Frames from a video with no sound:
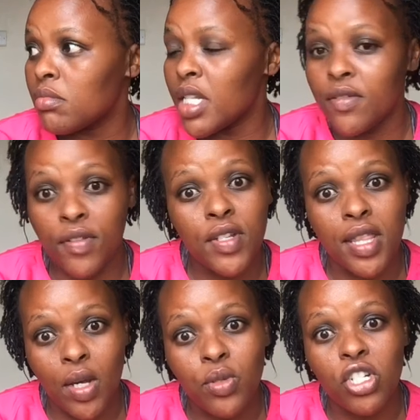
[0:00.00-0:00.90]
it's
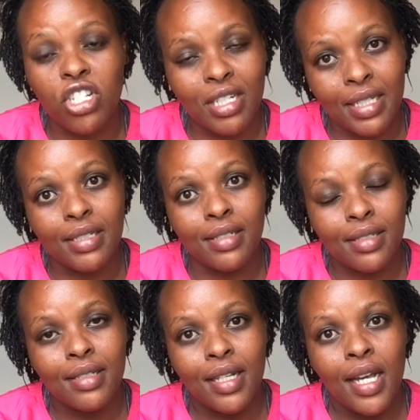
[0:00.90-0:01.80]
50,000 shillings,
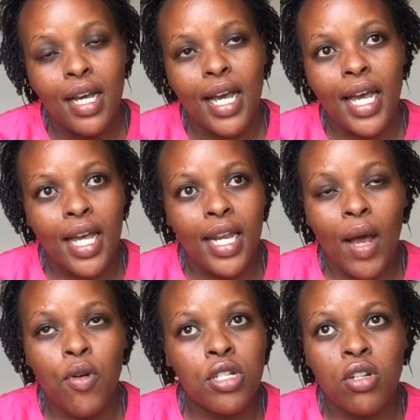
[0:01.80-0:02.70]
and
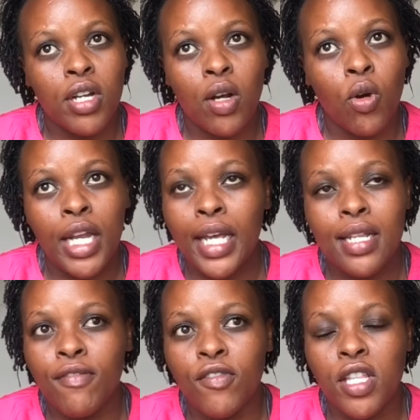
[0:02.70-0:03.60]
I wasn't gonna go and
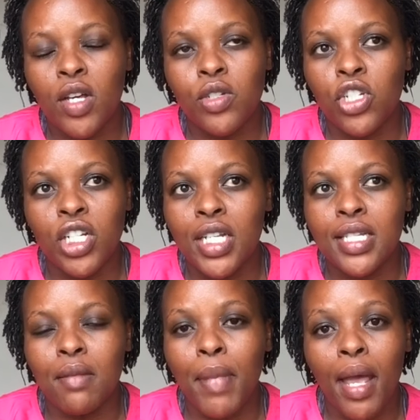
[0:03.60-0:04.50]
get 50,000 shillings
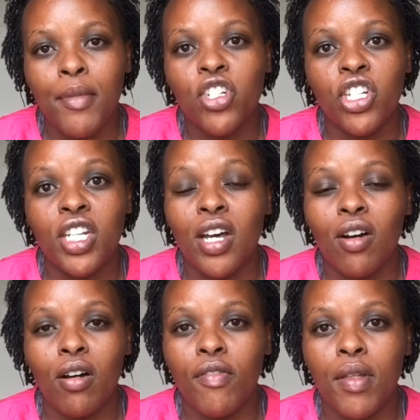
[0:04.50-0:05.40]
and buy a machine
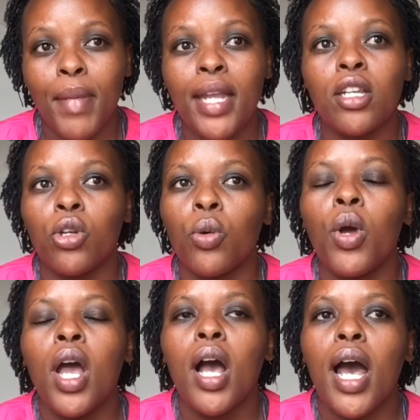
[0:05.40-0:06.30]
off the bat. No,
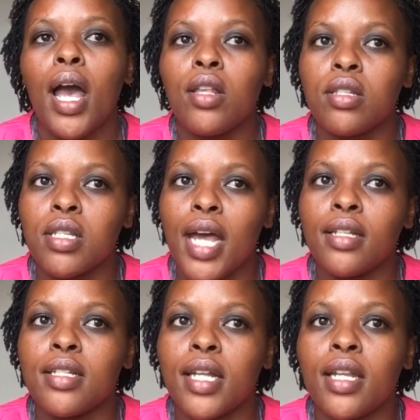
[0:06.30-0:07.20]
I
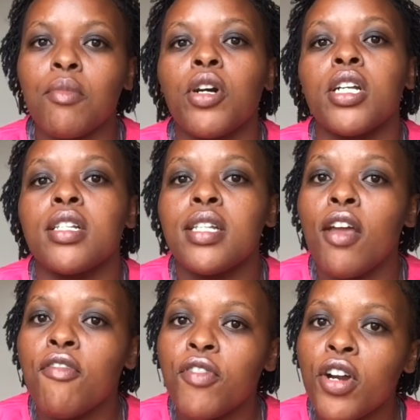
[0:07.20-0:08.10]
decided I'm gonna
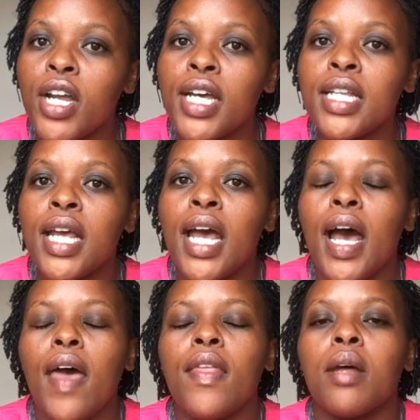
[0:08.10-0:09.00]
save for it,
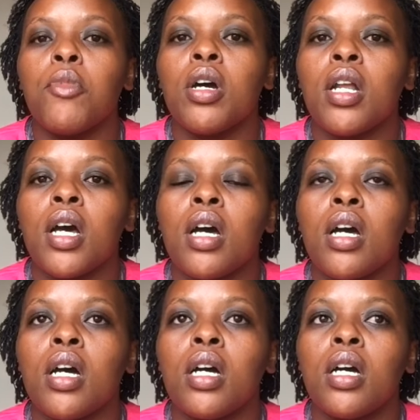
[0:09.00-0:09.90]
and then I'm
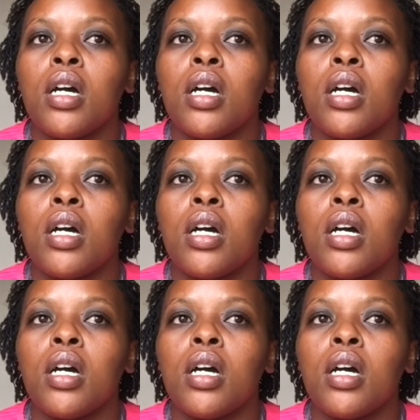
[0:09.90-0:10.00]
gonna